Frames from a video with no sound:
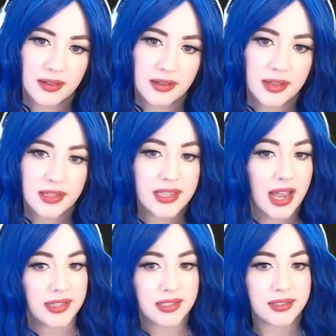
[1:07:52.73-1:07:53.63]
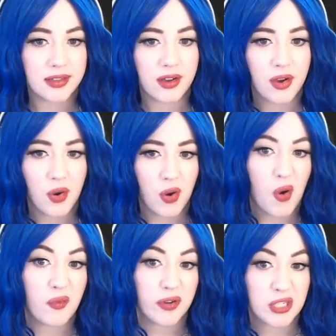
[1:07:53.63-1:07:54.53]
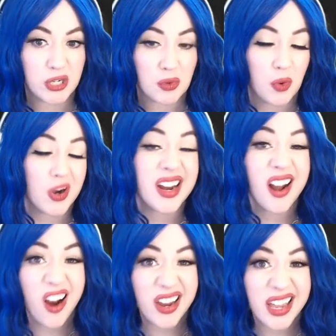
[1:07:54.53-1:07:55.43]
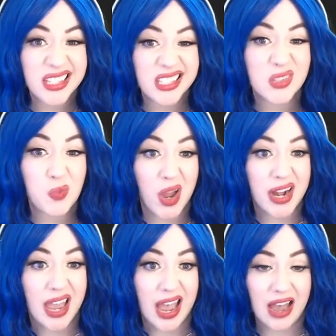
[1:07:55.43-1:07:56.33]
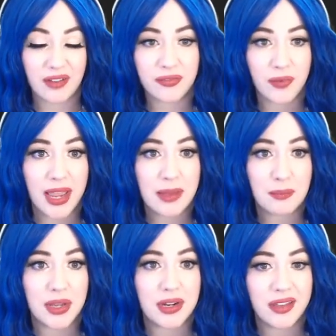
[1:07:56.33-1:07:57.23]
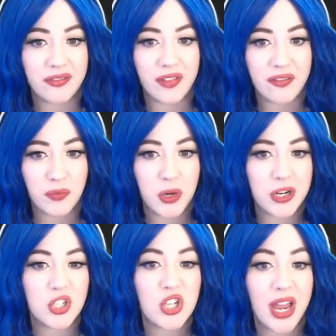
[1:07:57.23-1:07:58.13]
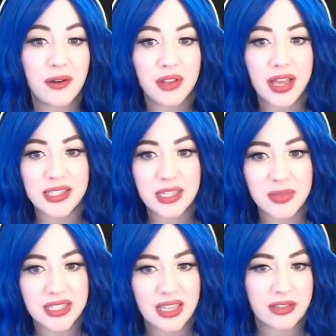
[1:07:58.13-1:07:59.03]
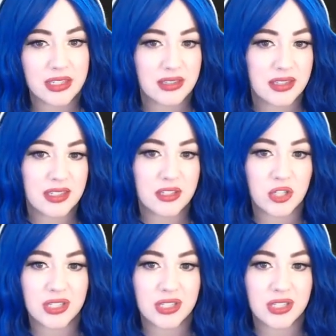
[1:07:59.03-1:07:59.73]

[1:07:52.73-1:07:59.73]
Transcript: is s over 2, or in our case it's 1/2, right? But if we're generalizing and we say this is just a